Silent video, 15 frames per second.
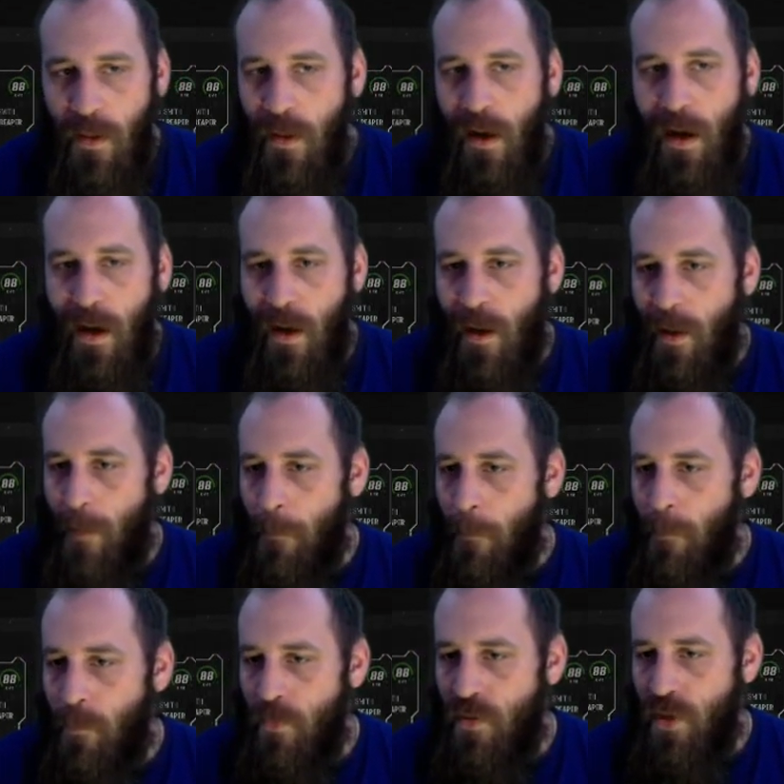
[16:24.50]

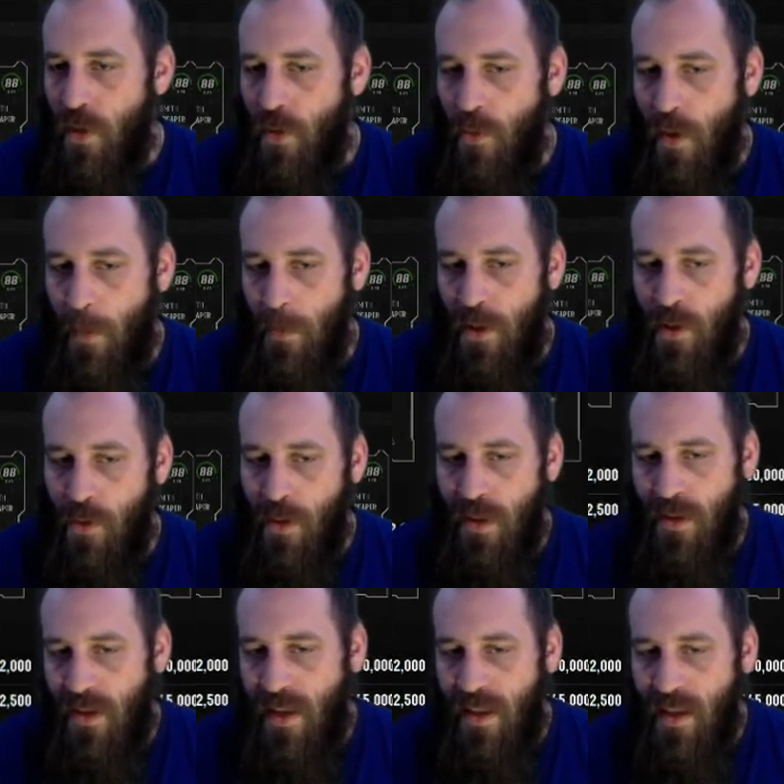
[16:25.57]
You
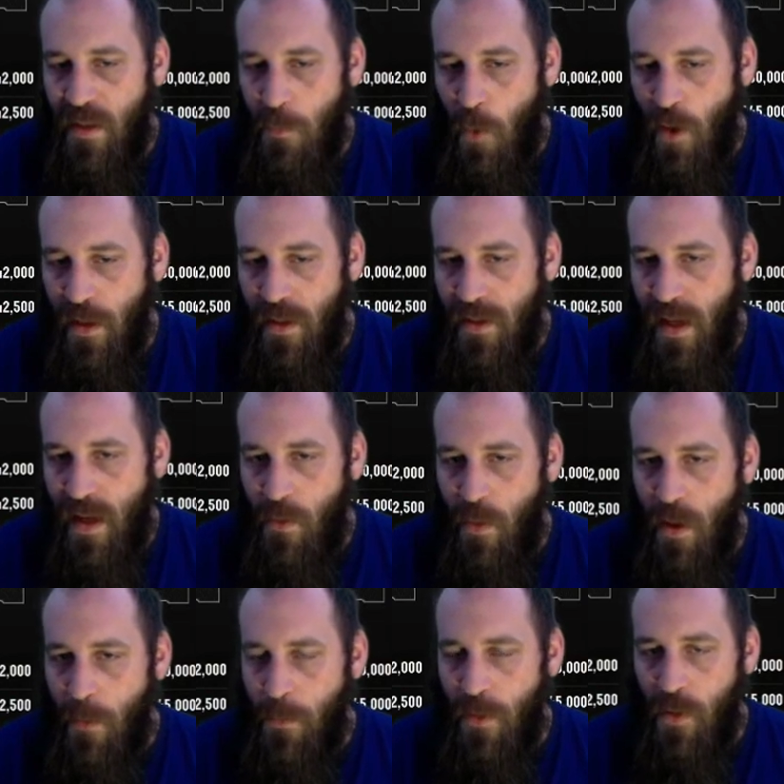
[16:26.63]
can see this market's kind of
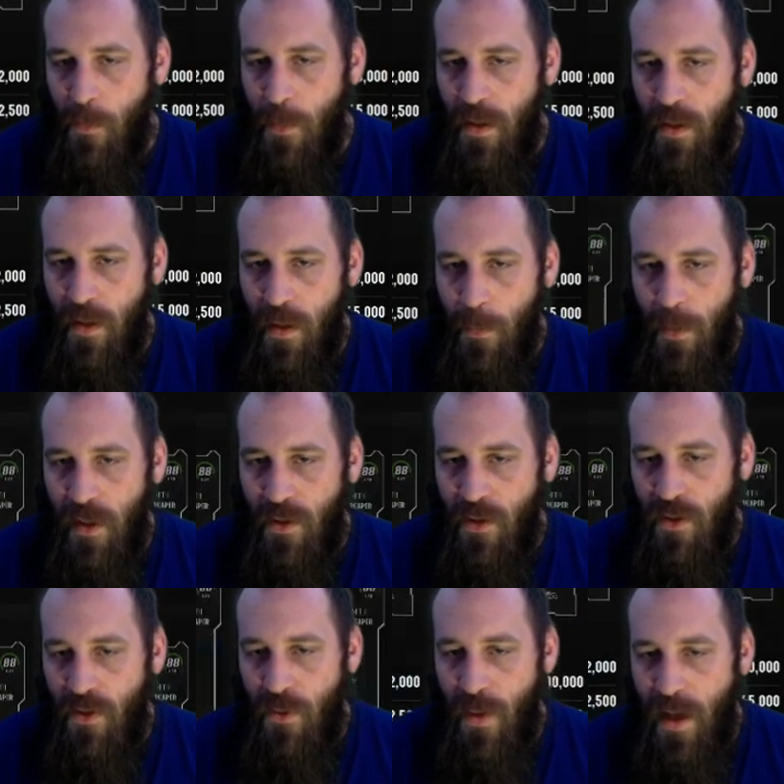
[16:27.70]
went up a little bit.
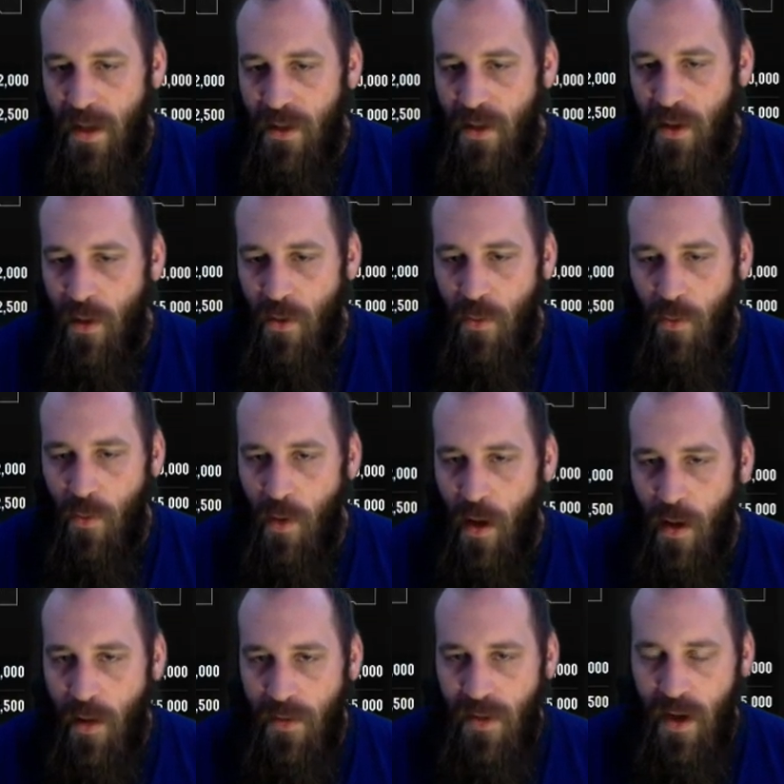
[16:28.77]
Just 2 days
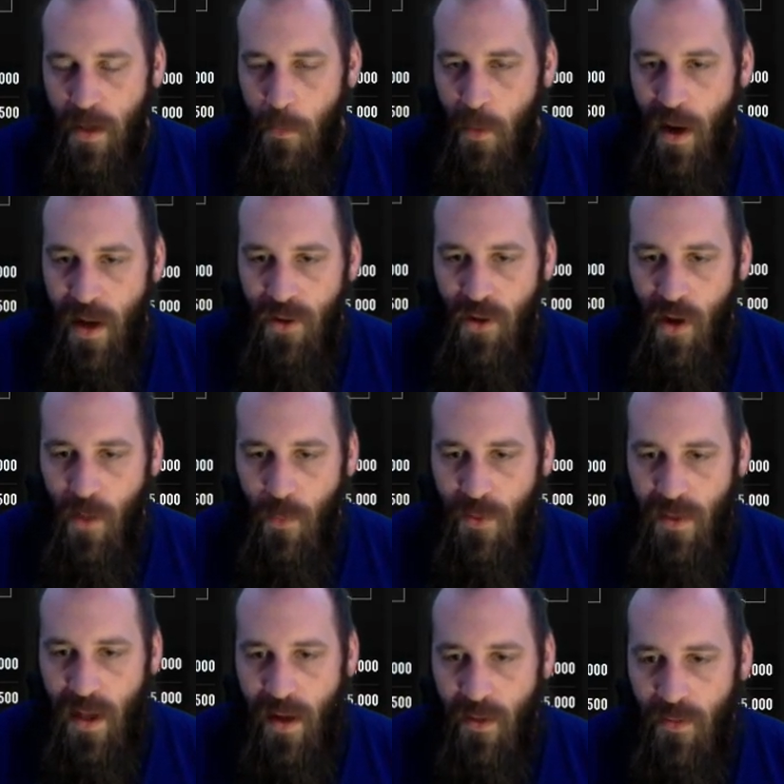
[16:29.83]
ago, Terry Bradshaw
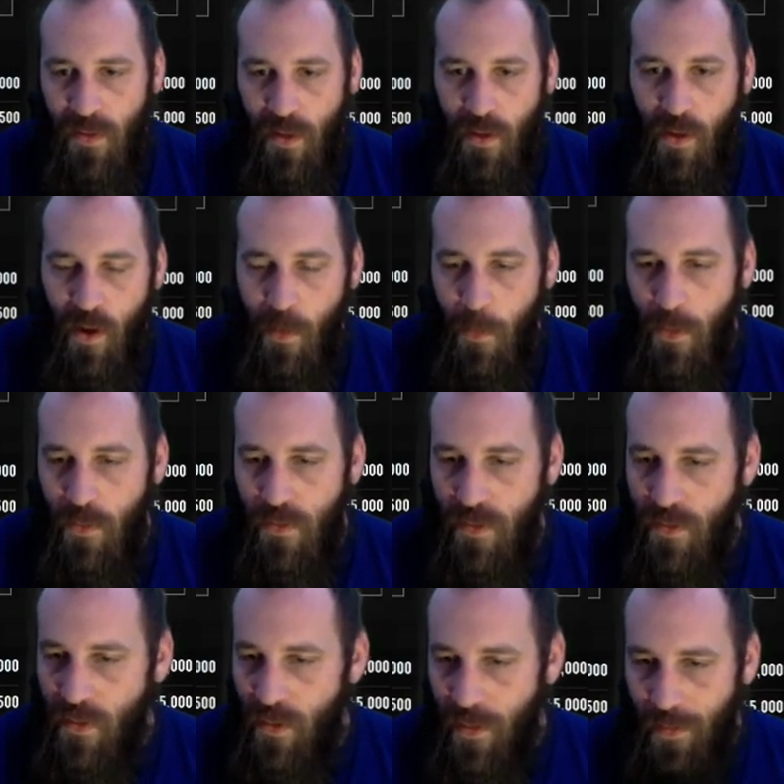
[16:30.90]
was down to
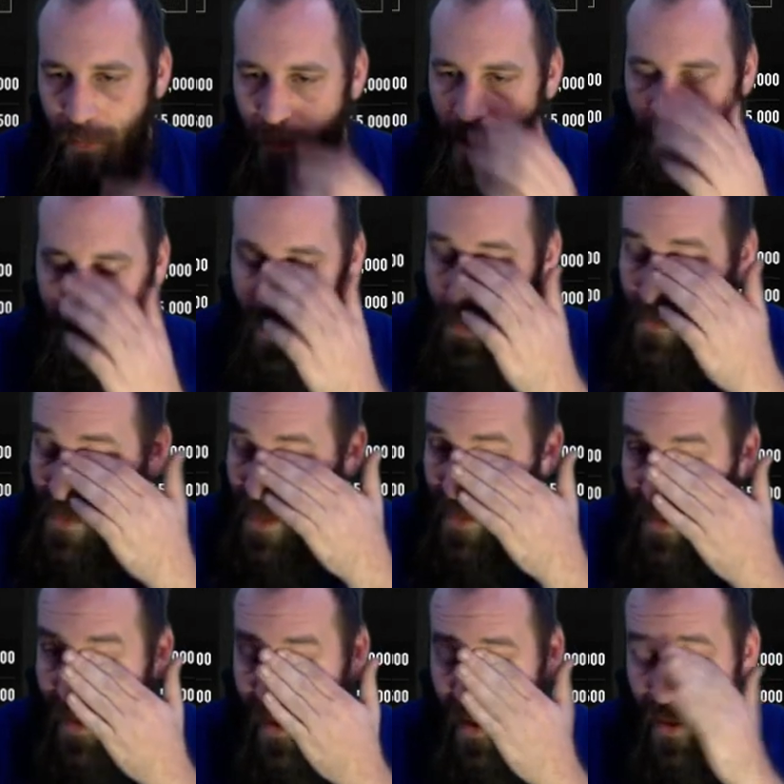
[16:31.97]
almost, I think he was
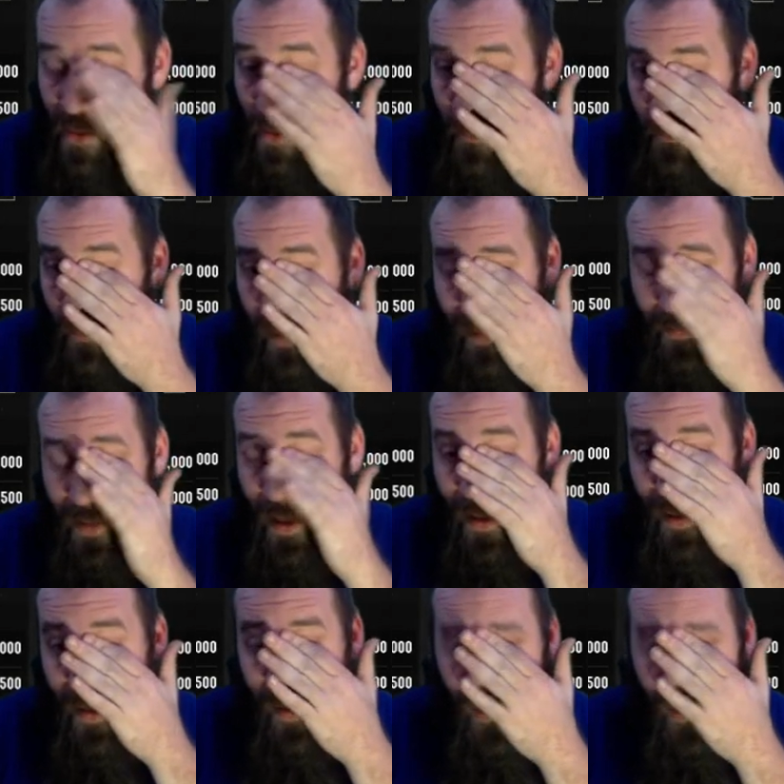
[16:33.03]
at like 105K.